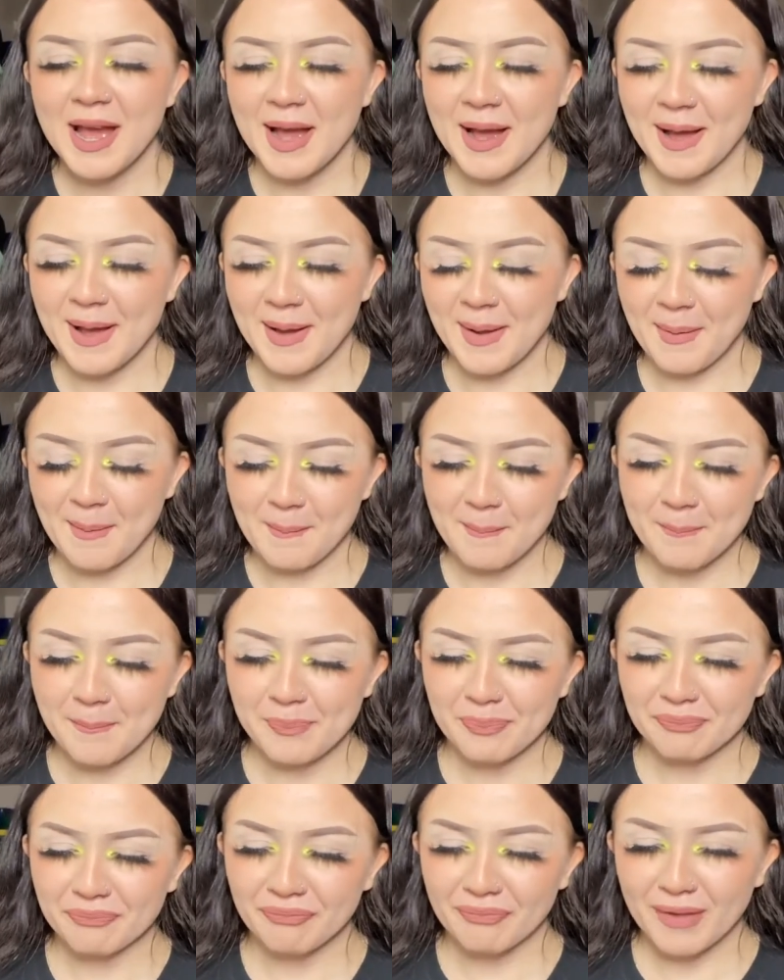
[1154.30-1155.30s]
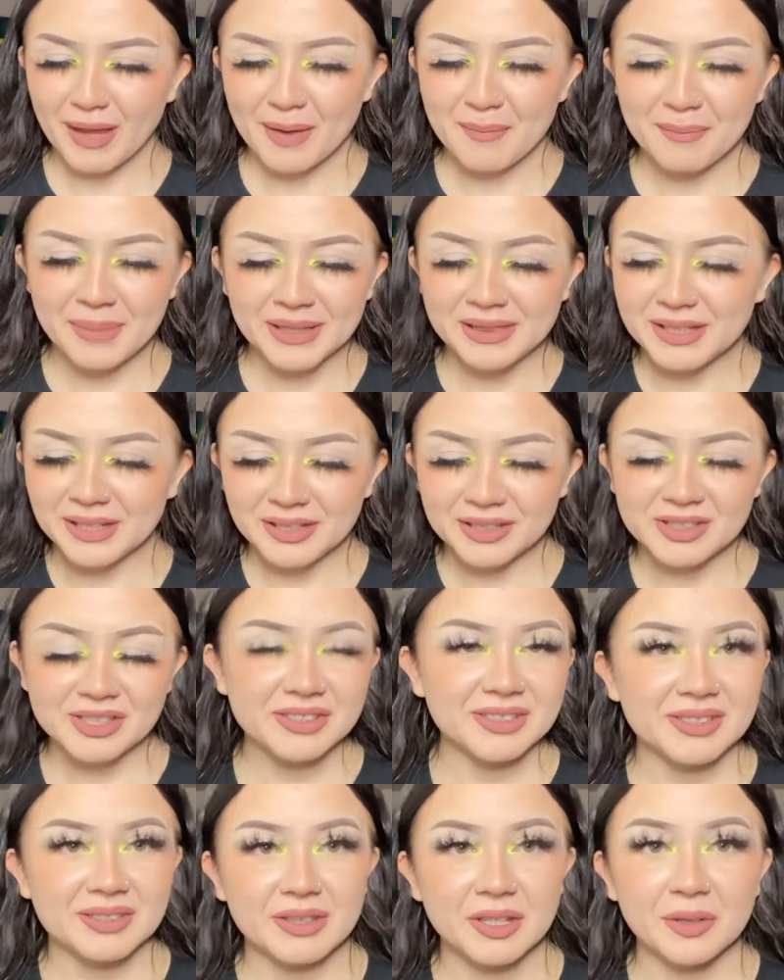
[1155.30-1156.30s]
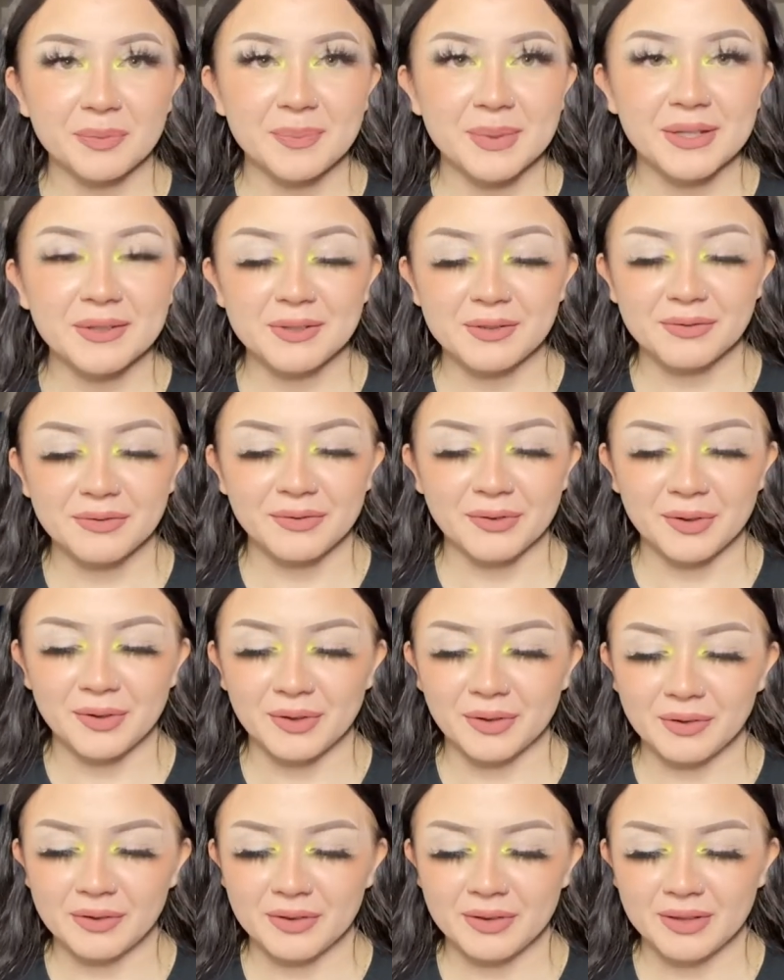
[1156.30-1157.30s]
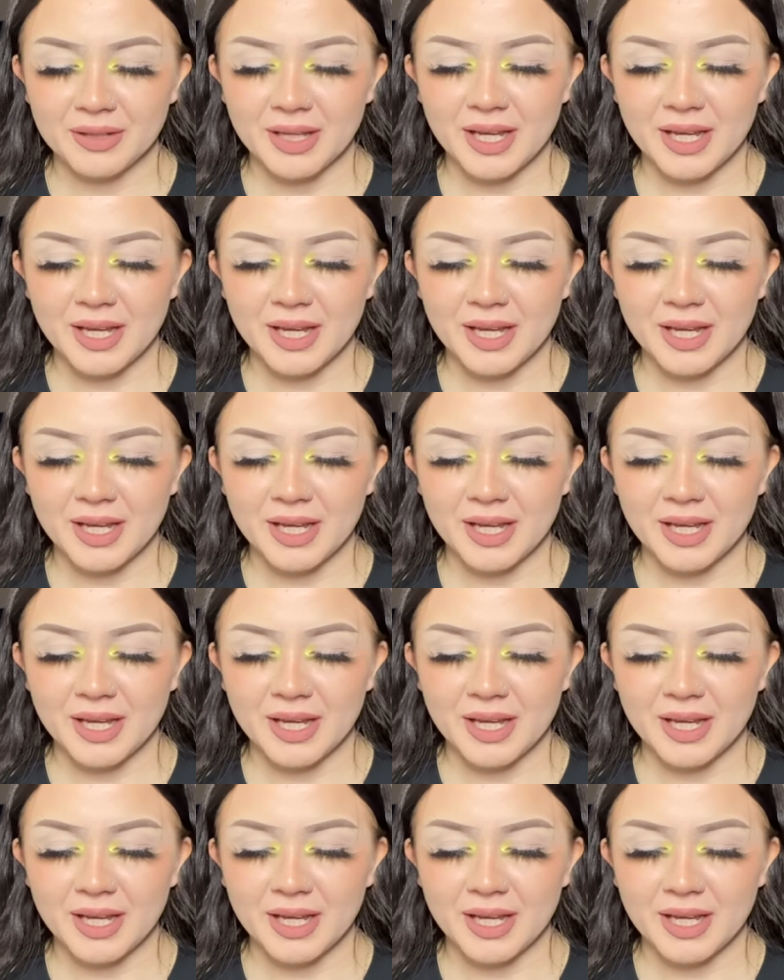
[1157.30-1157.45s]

Um, but they're just, they're beautiful.